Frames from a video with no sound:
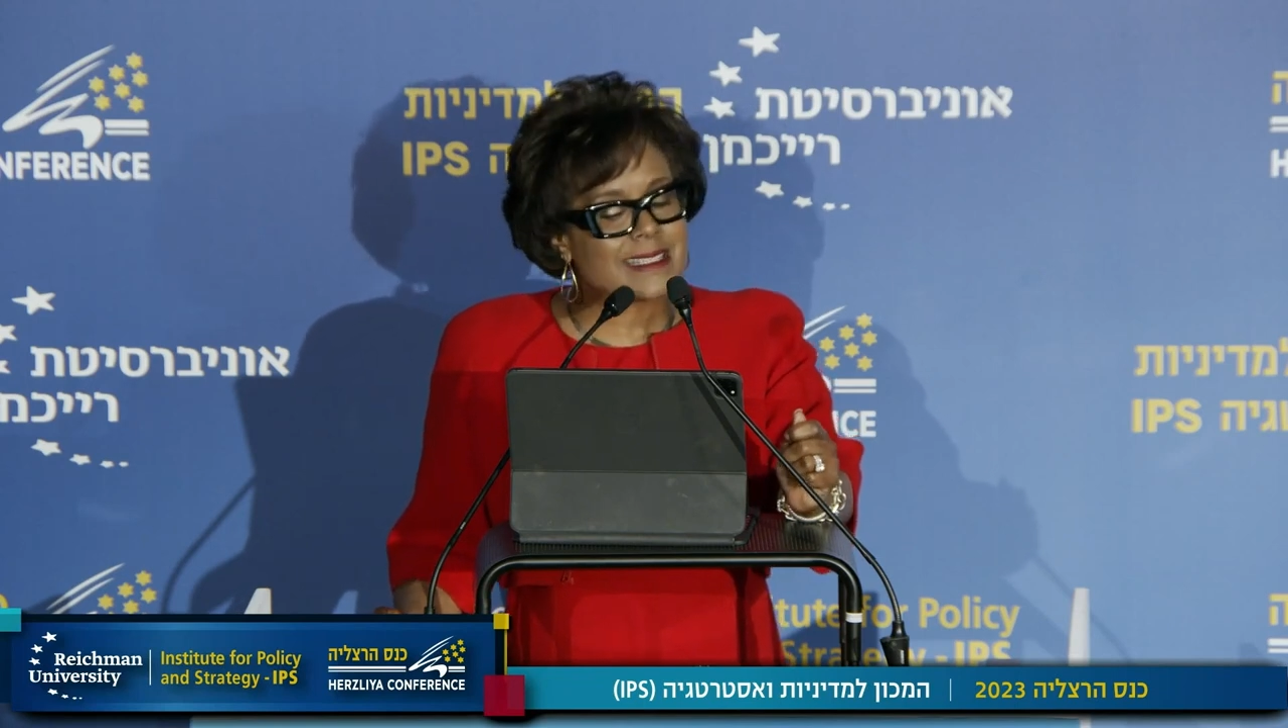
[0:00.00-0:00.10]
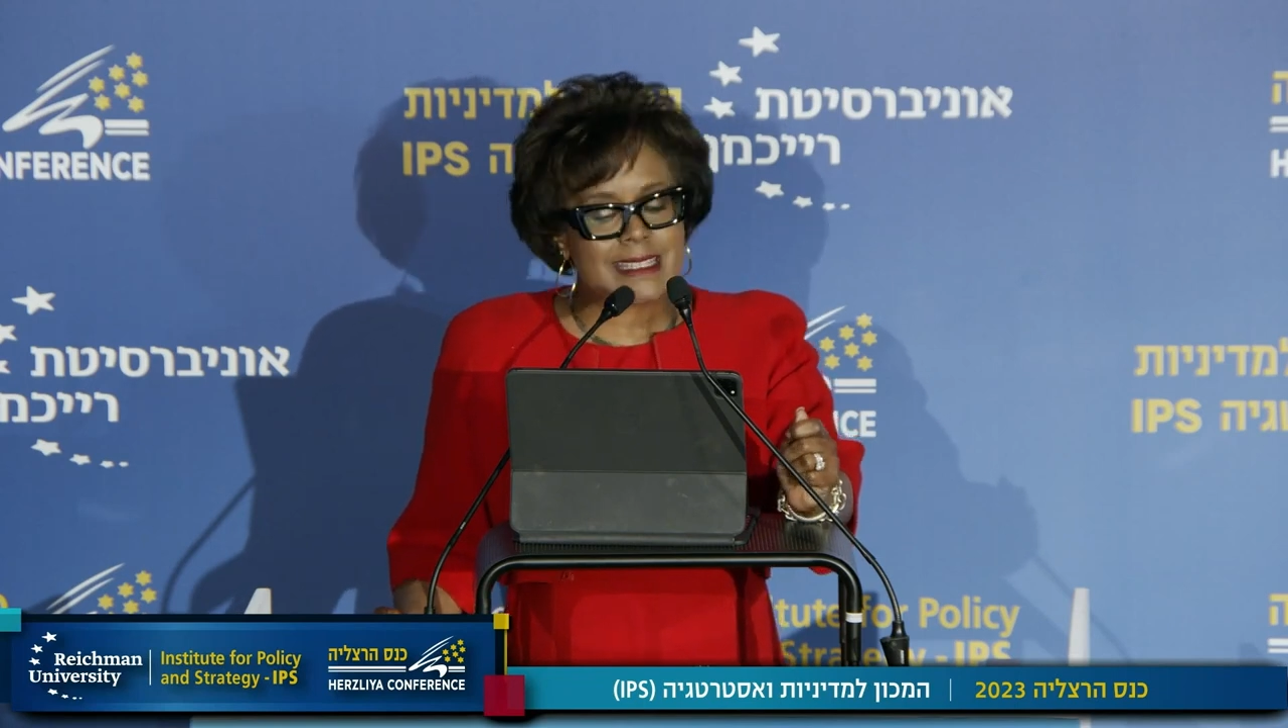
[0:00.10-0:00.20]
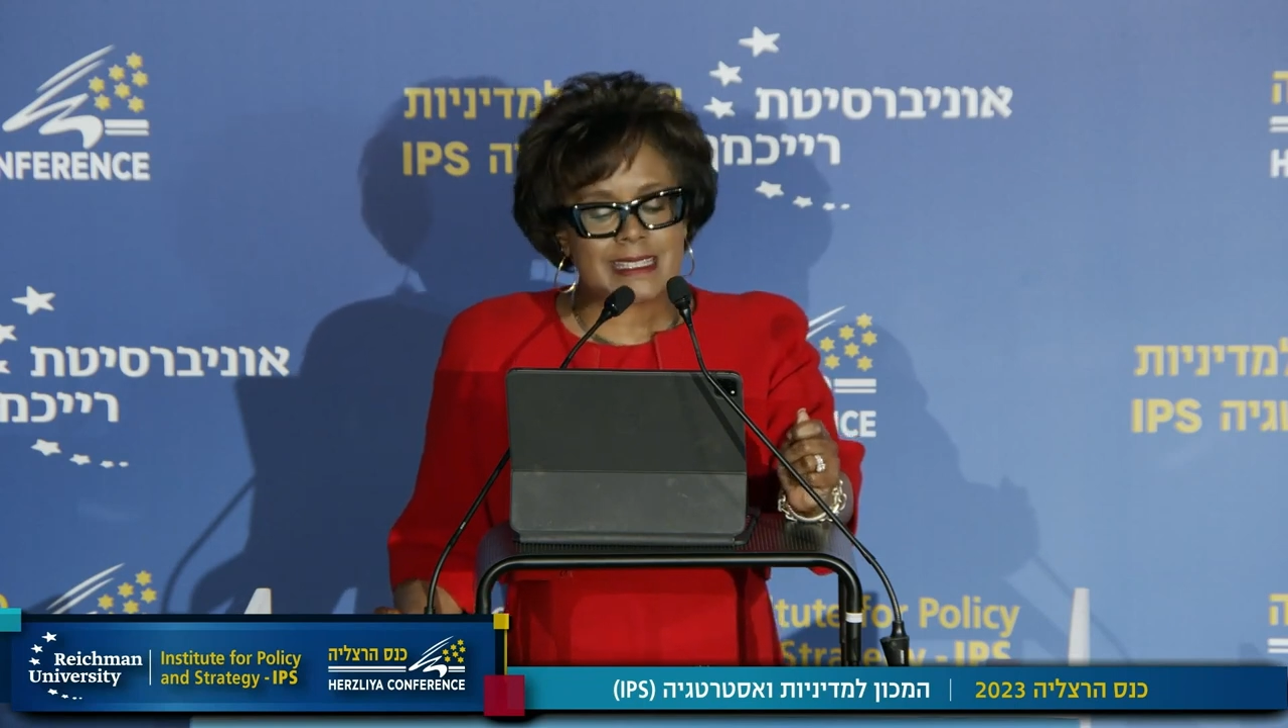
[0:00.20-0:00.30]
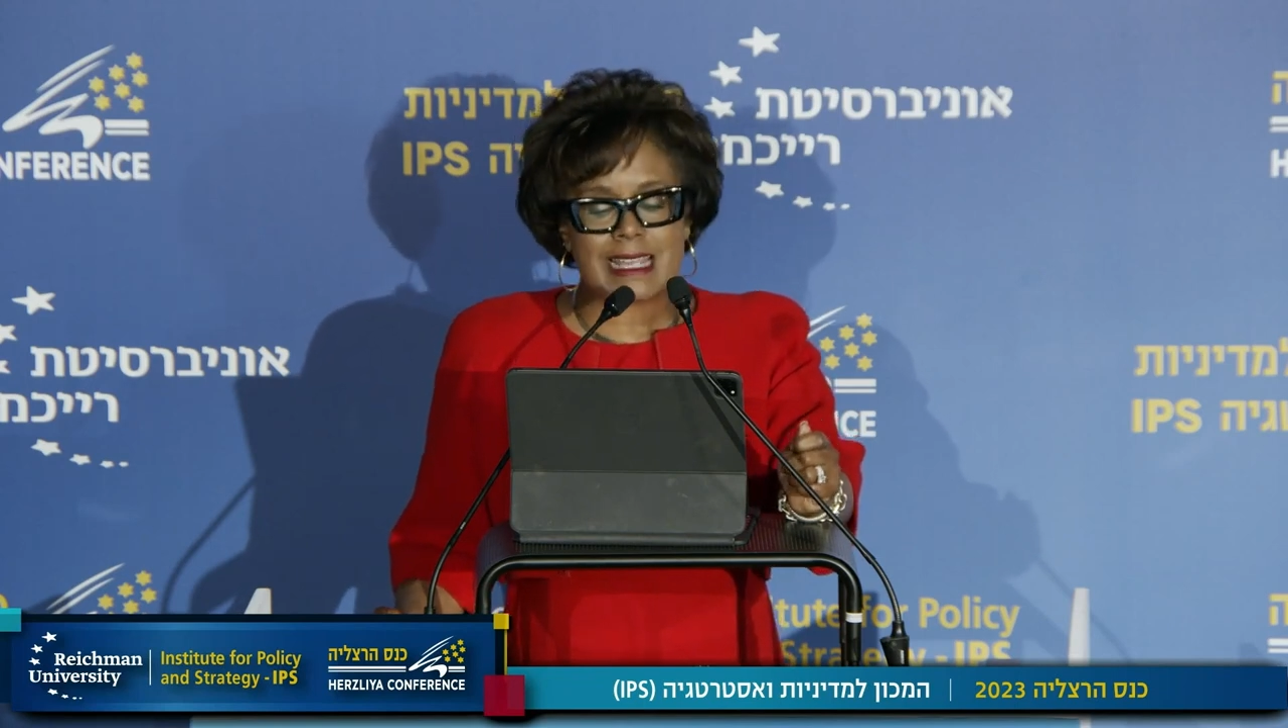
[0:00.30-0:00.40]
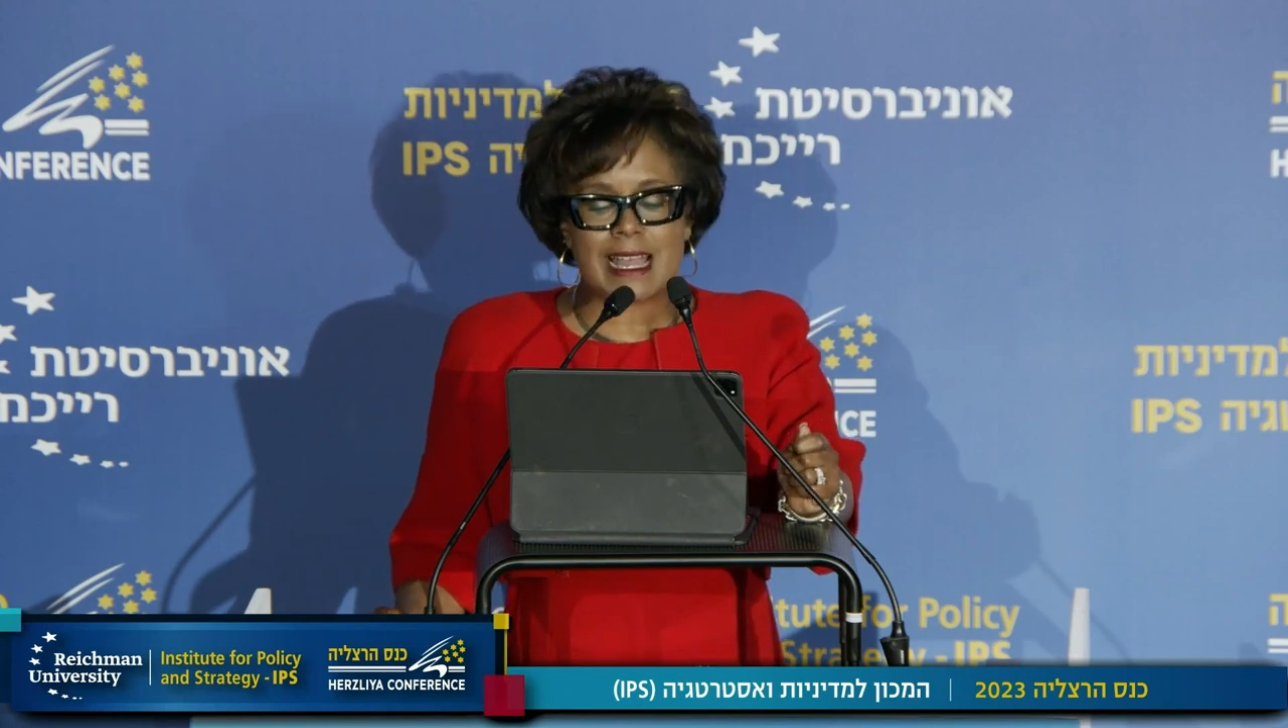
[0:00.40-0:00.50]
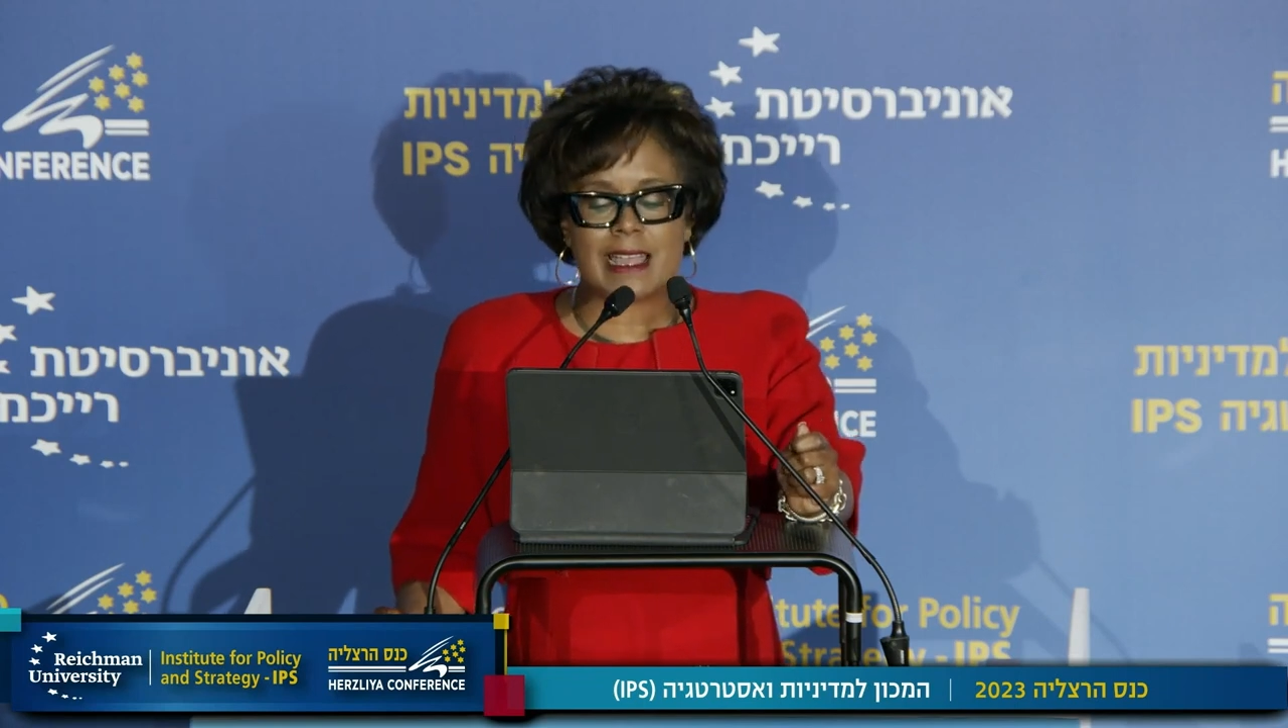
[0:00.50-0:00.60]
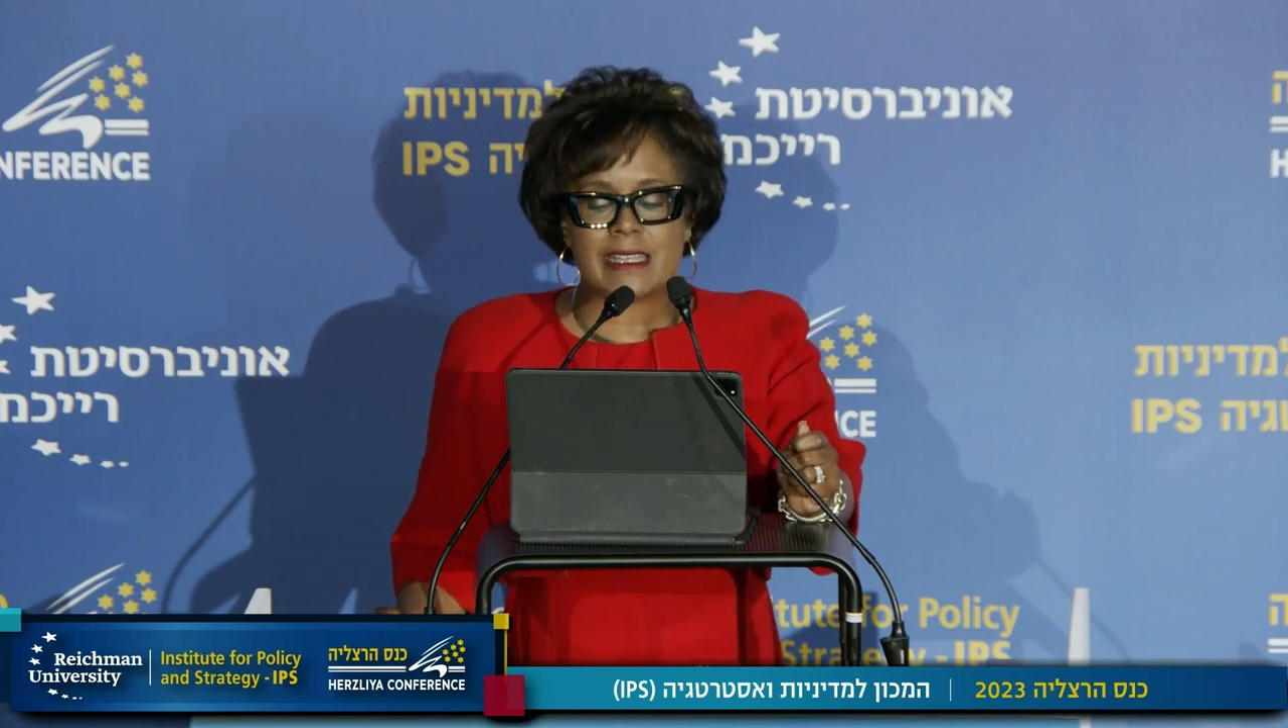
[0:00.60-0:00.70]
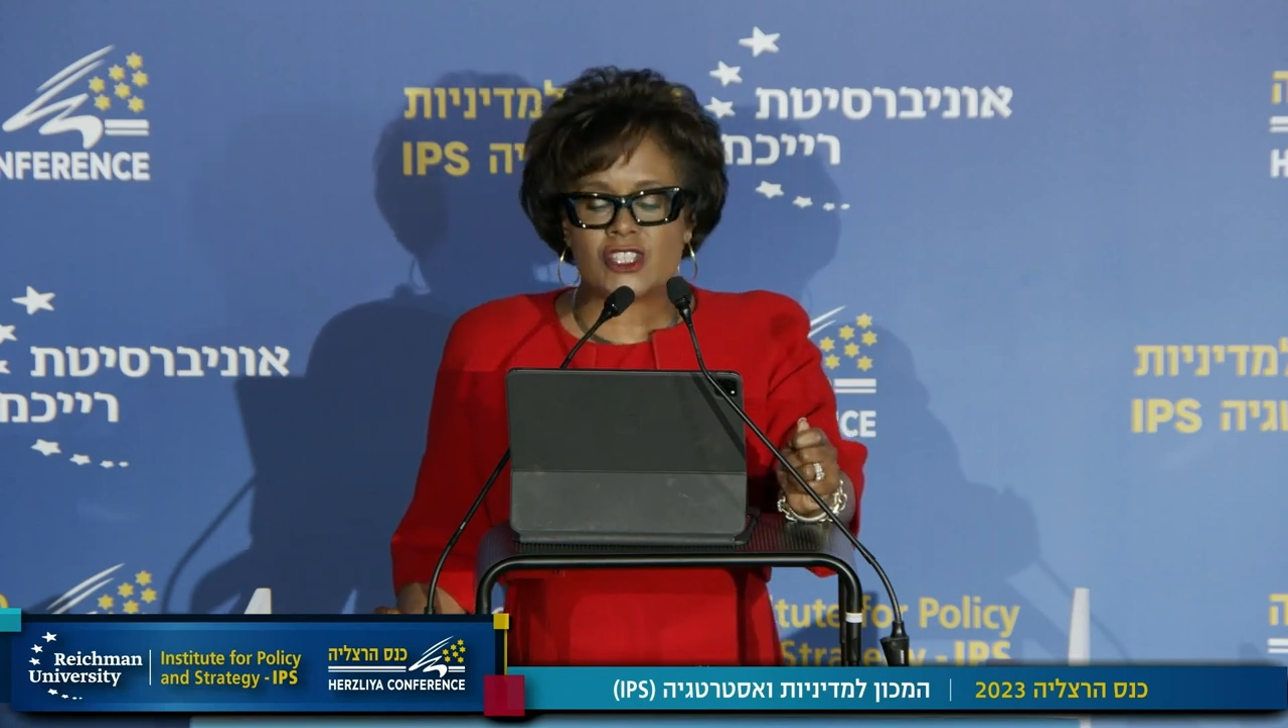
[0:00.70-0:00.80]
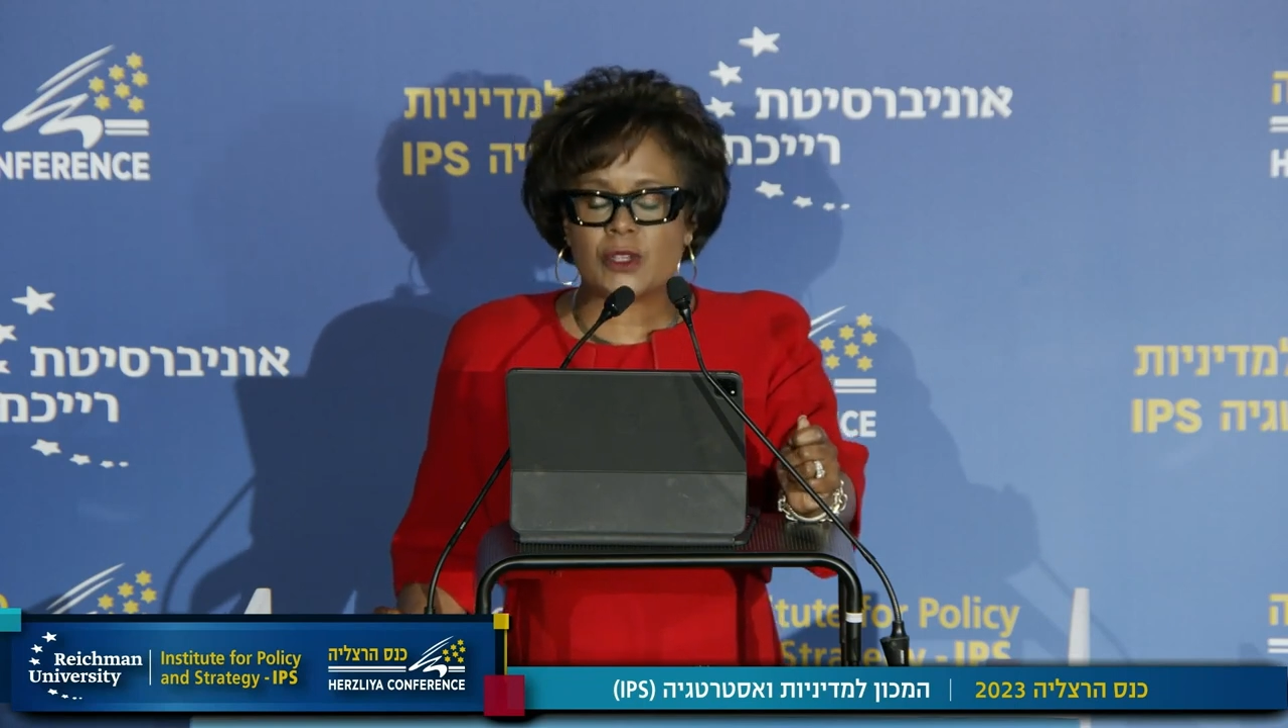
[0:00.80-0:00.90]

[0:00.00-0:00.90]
designed